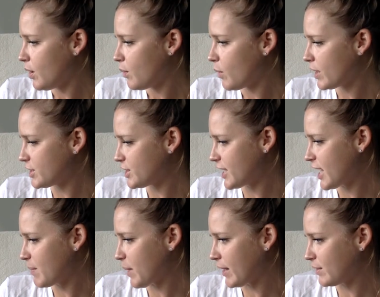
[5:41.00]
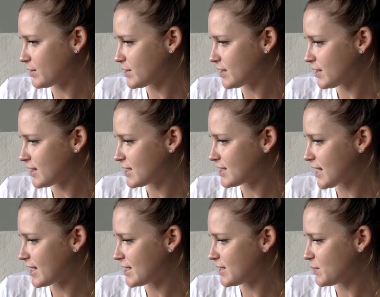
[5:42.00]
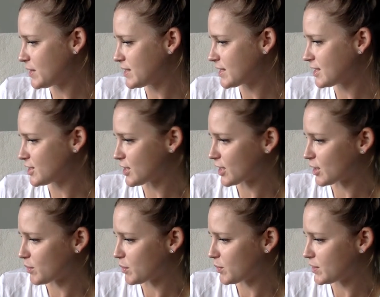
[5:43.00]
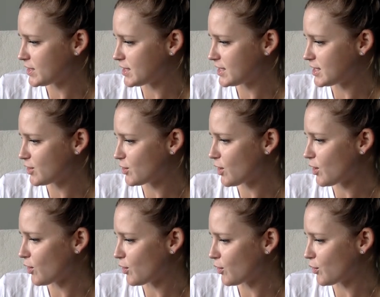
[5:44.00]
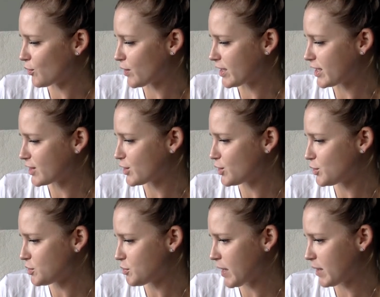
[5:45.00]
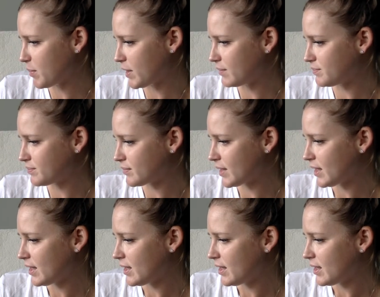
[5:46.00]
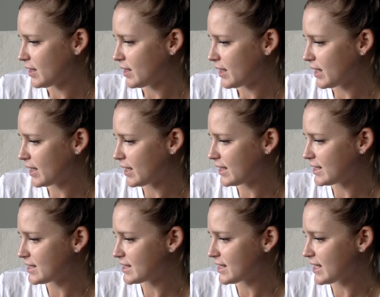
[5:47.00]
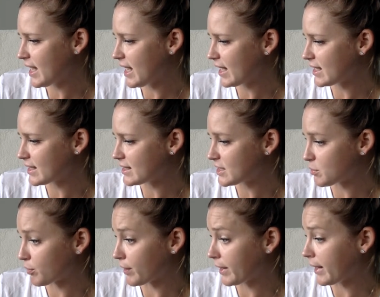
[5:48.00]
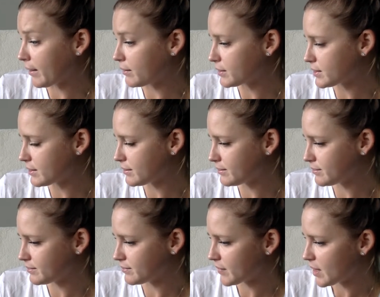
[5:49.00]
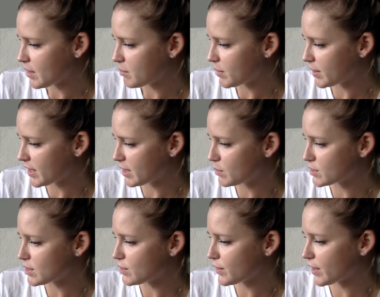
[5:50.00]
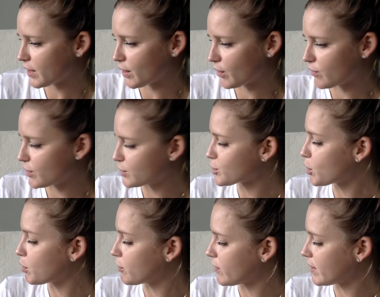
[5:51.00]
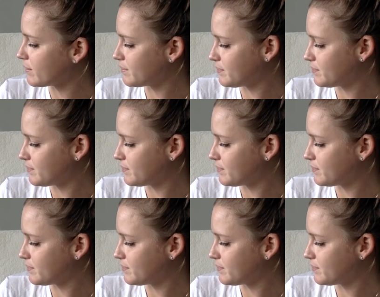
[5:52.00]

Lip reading: When she came out, the sandy-whiskered gentleman was sitting on a log reading the newspaper. At least he had it spread out, but he was looking over the top of it.